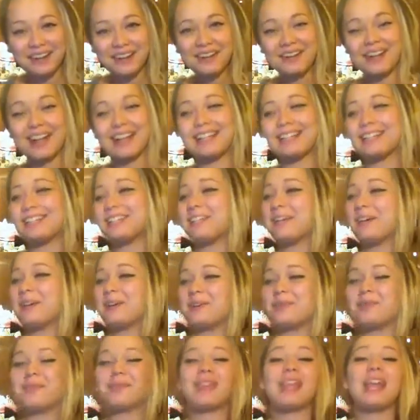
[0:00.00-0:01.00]
All right,
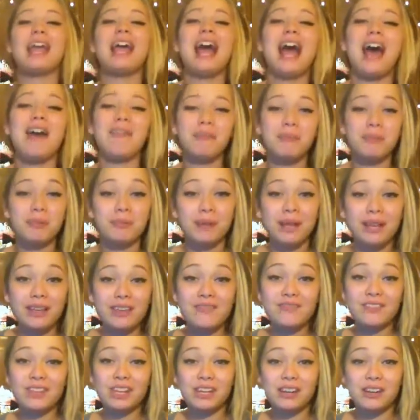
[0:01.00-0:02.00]
so haven't been
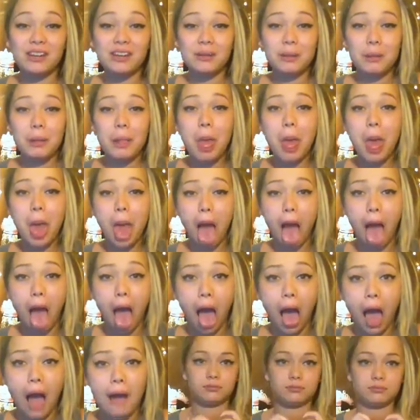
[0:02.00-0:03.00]
making
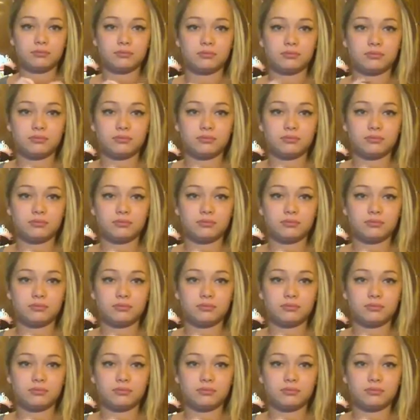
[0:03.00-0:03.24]
videos.